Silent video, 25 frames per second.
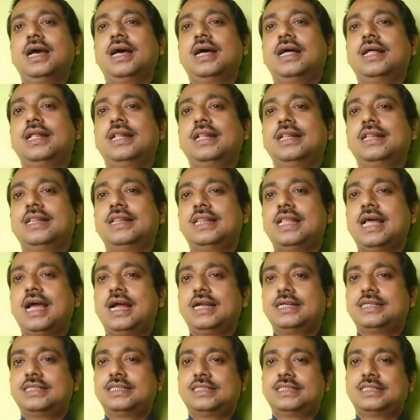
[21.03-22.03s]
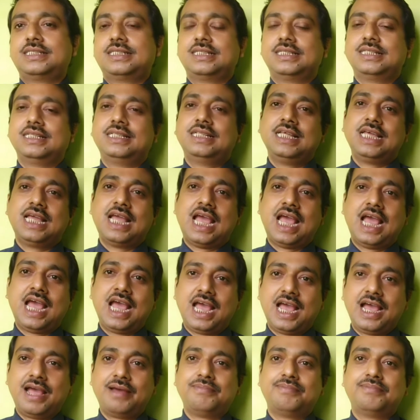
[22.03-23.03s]
and that they
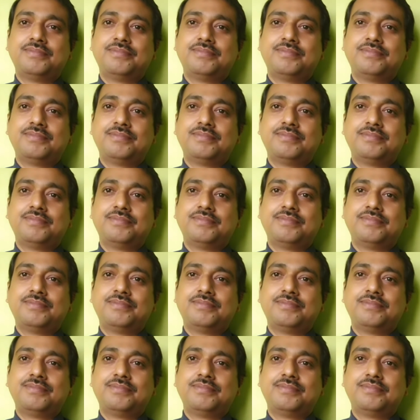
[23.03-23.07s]
have